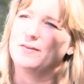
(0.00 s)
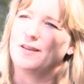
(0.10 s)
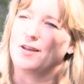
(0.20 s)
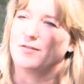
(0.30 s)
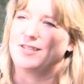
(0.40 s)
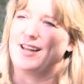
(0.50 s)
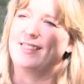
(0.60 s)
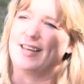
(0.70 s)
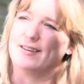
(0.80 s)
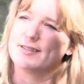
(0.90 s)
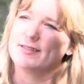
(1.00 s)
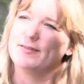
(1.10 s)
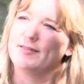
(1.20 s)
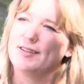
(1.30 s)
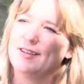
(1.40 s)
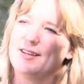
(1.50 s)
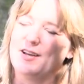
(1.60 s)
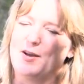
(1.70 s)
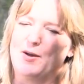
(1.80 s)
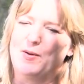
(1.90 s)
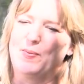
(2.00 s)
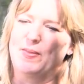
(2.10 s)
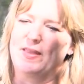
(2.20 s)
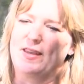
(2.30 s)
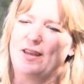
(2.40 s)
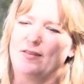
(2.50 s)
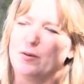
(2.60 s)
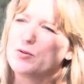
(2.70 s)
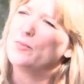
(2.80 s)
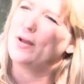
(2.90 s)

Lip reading: out of 10,000, and those are